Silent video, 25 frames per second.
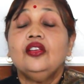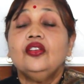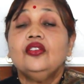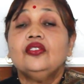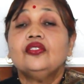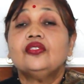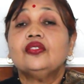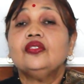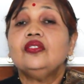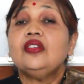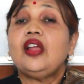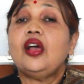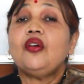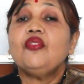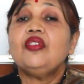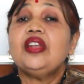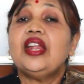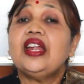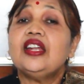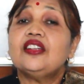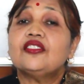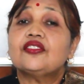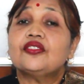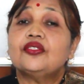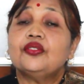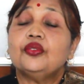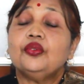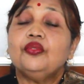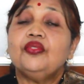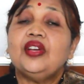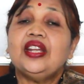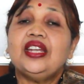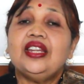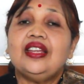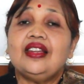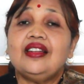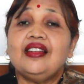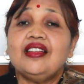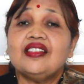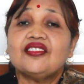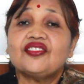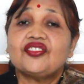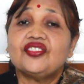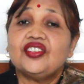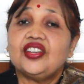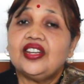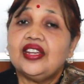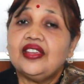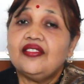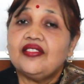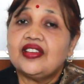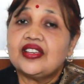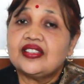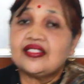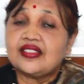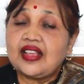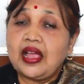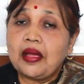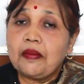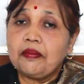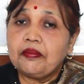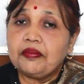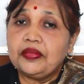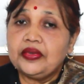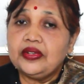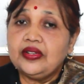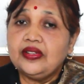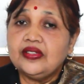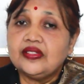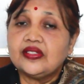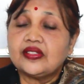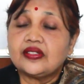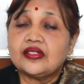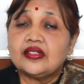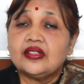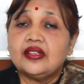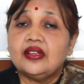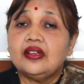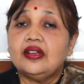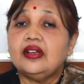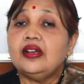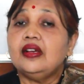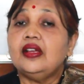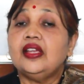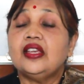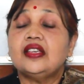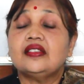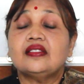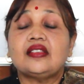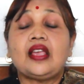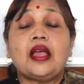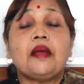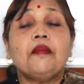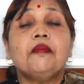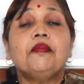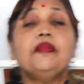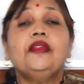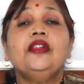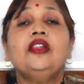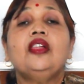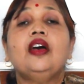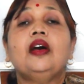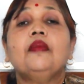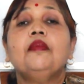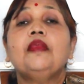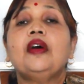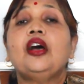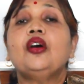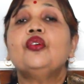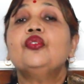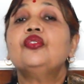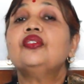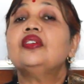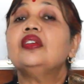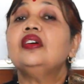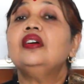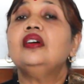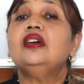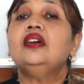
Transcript: So now let's do an illustrative example about